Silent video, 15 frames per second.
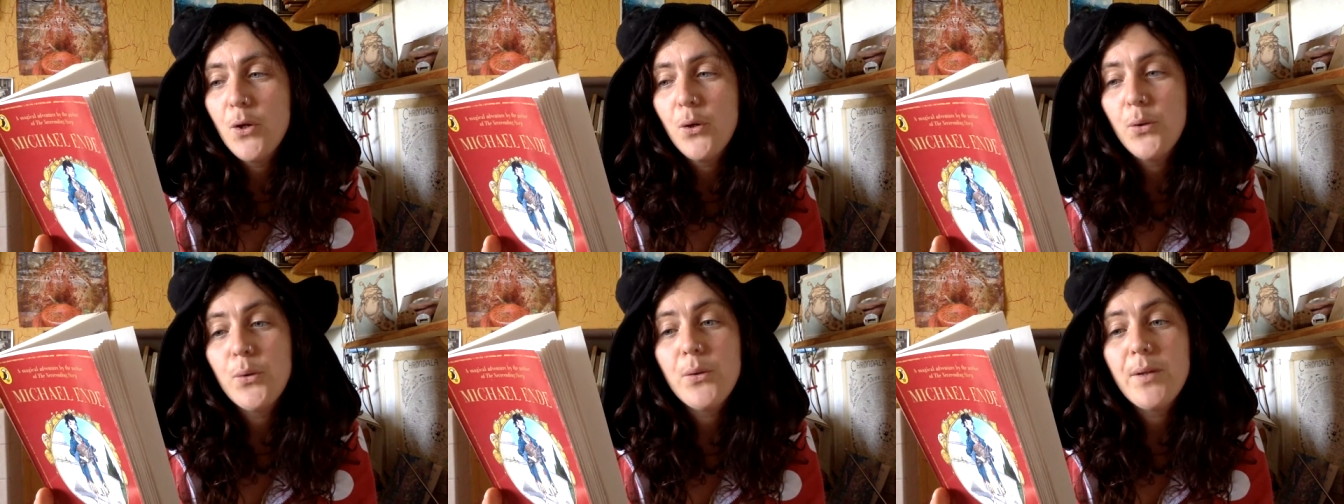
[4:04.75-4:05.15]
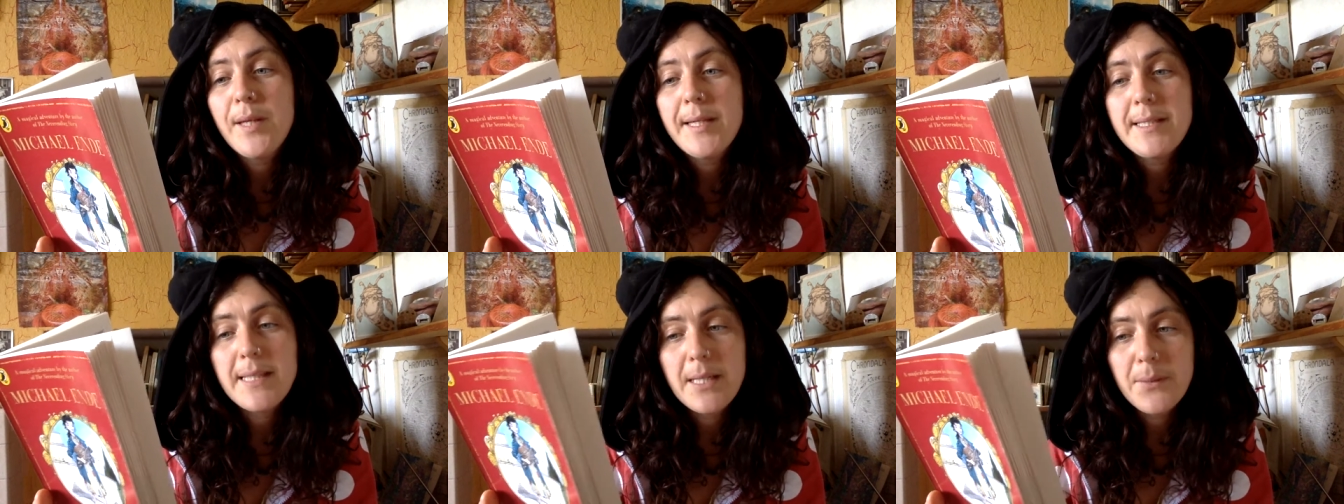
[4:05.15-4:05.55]
All
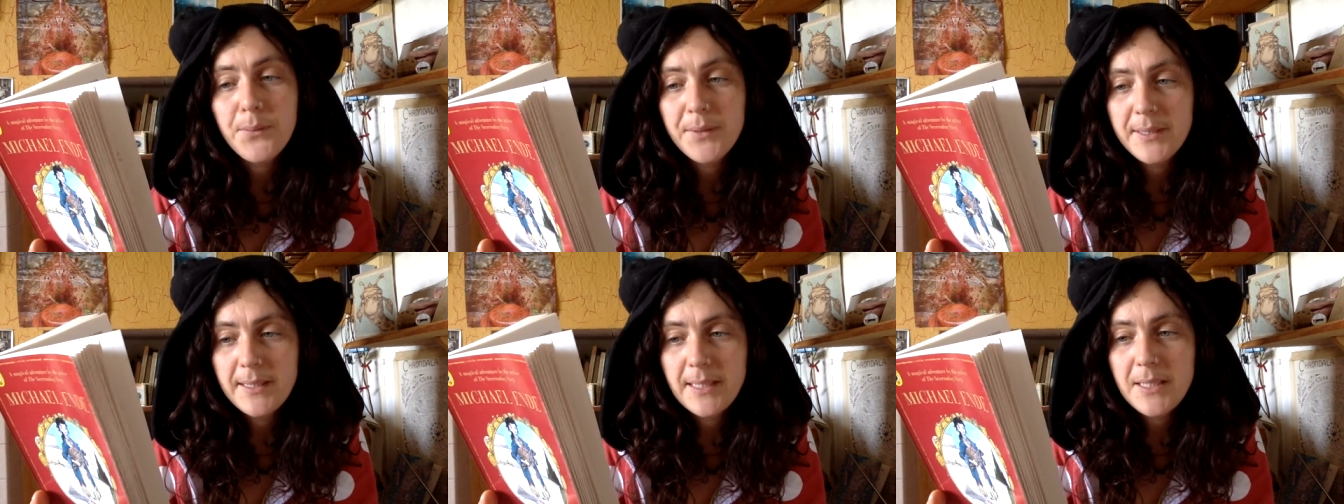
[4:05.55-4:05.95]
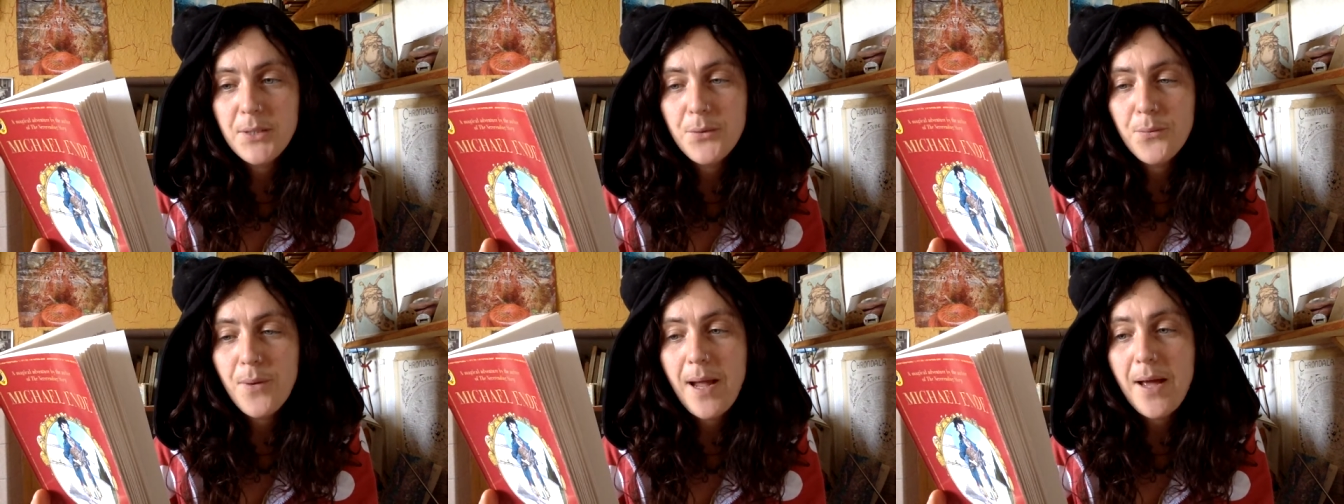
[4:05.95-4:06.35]
they did was sit
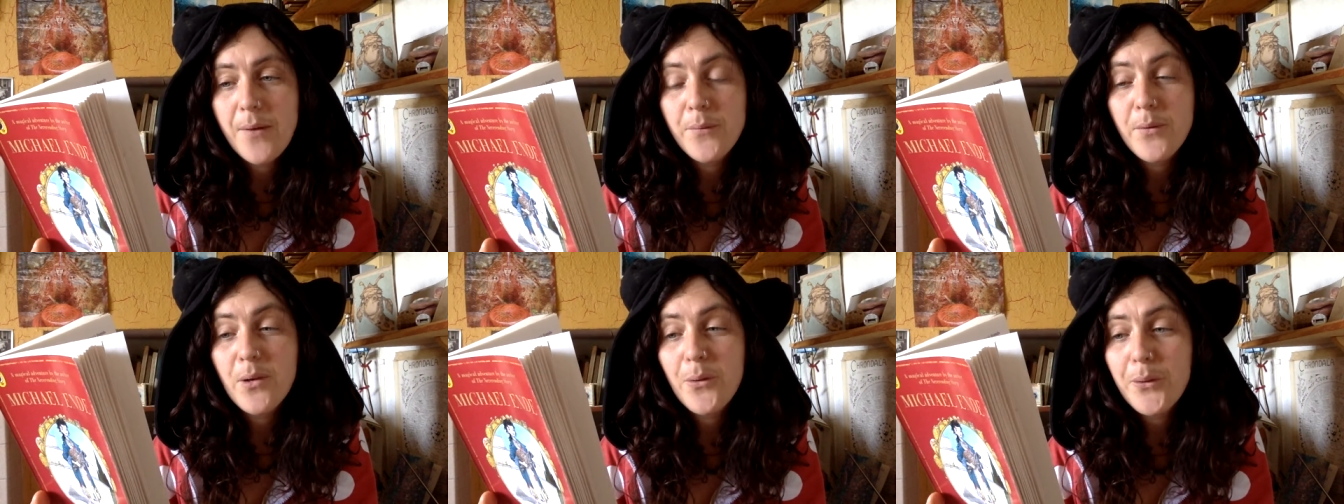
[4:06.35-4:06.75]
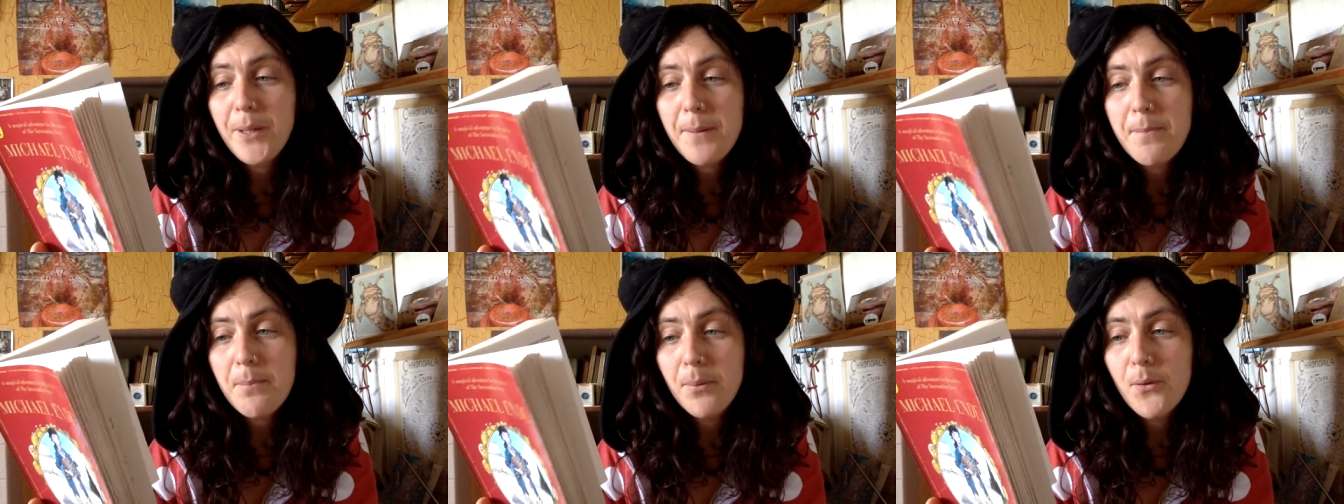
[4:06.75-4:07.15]
around,
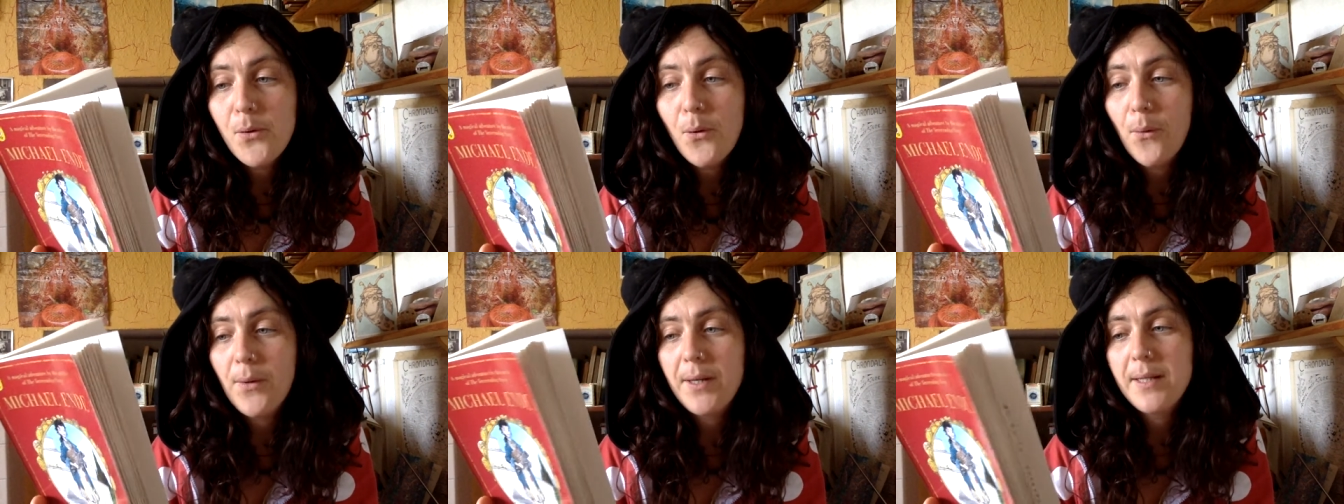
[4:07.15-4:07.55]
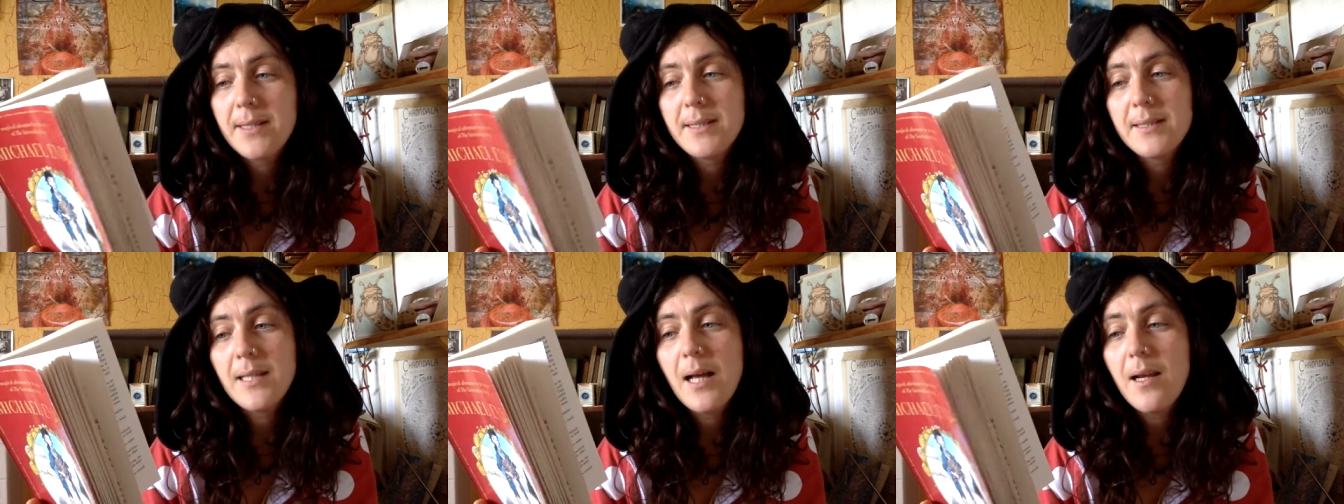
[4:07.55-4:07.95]
looking bored
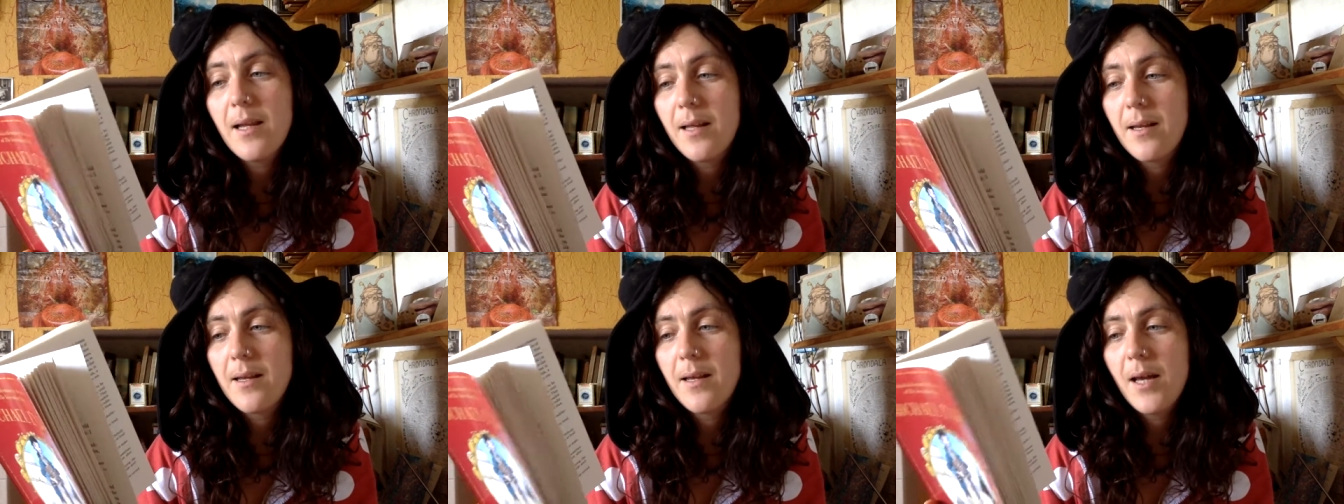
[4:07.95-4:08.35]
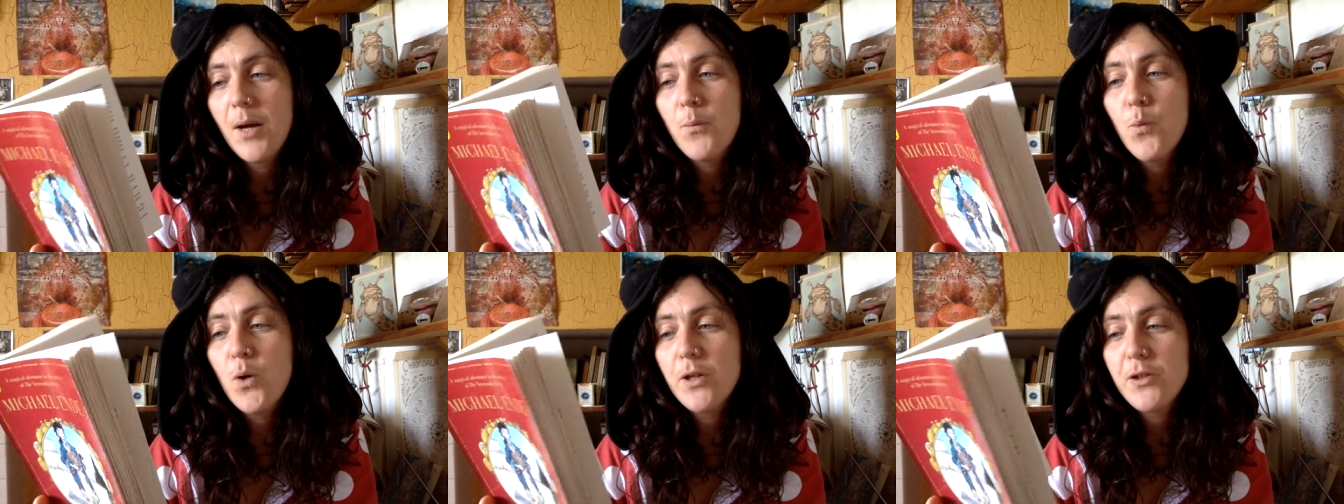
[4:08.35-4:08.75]
and sullen,
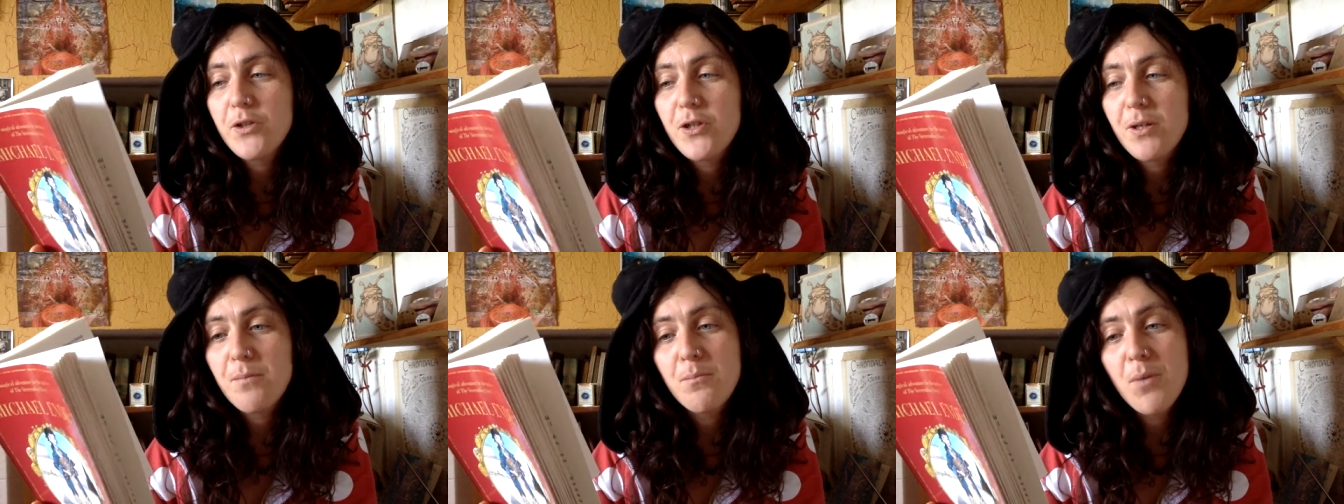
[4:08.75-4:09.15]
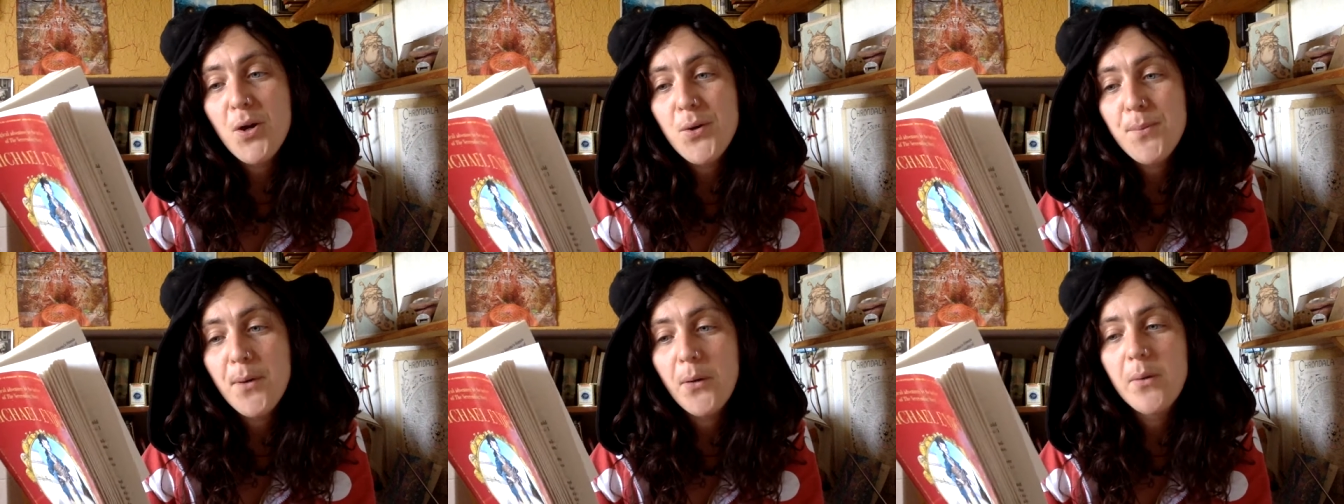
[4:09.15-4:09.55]
and watching
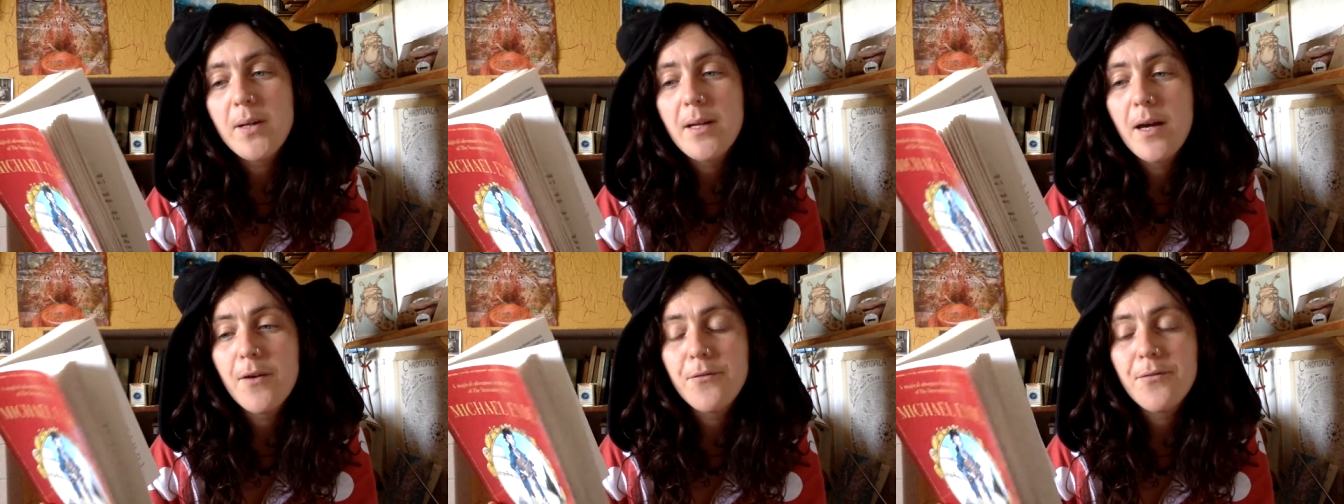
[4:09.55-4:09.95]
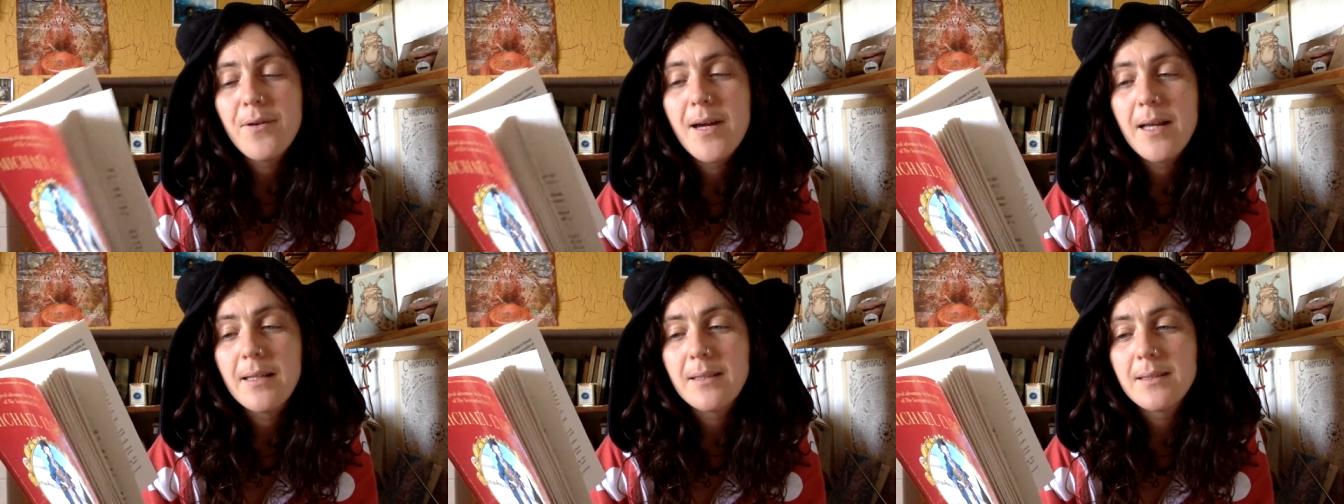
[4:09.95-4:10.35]
Momo and her
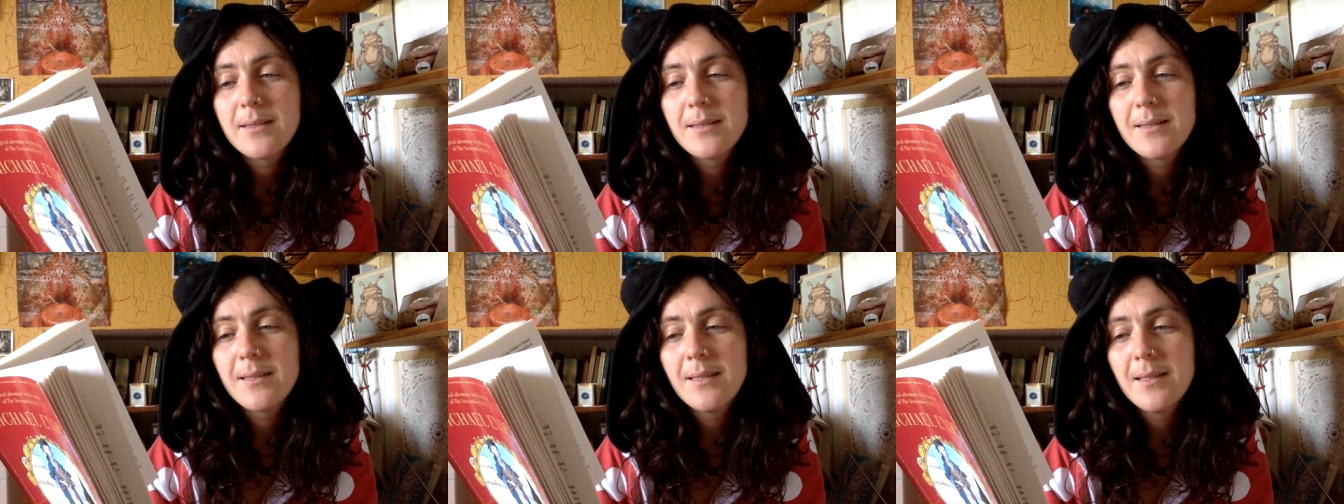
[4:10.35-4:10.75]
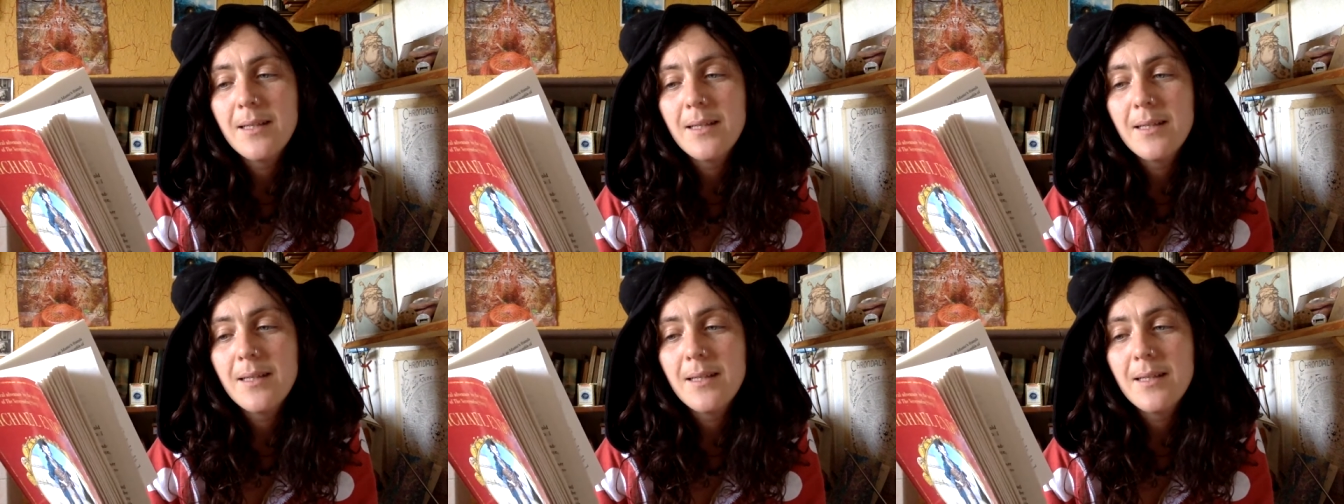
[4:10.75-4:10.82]
friends.